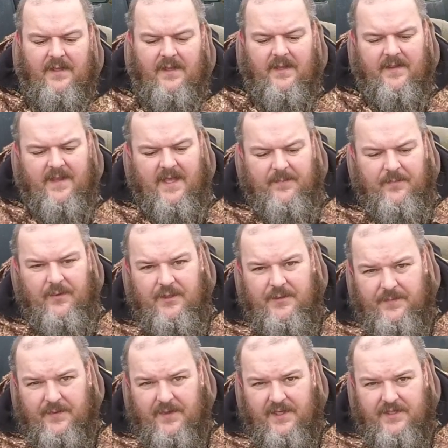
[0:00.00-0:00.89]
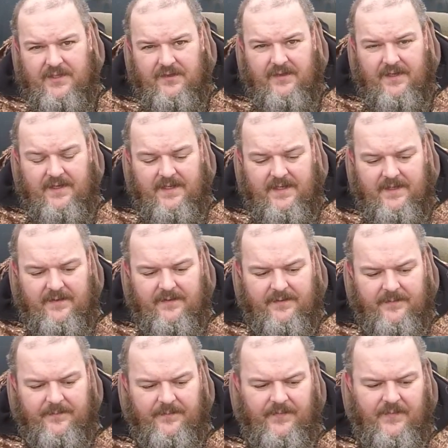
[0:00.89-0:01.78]
That puts pressure in
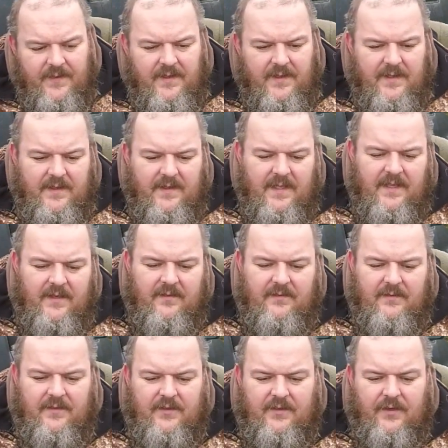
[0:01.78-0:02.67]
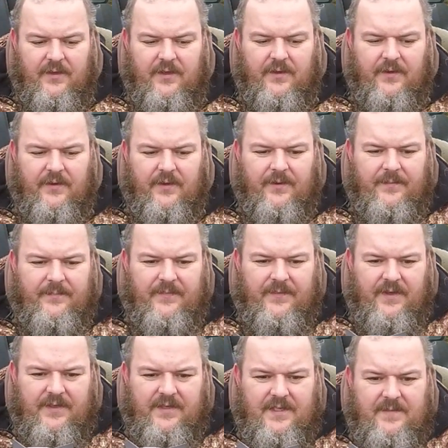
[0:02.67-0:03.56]
here. Then to turn it on,
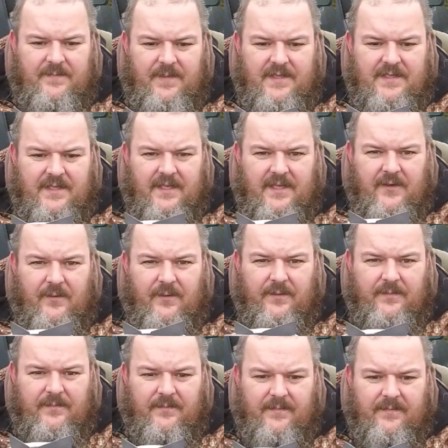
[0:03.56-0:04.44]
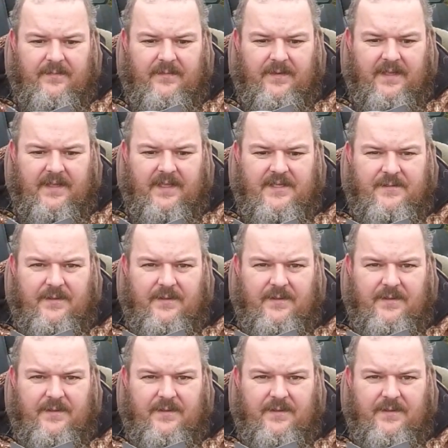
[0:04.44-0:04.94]
you're just basically going like this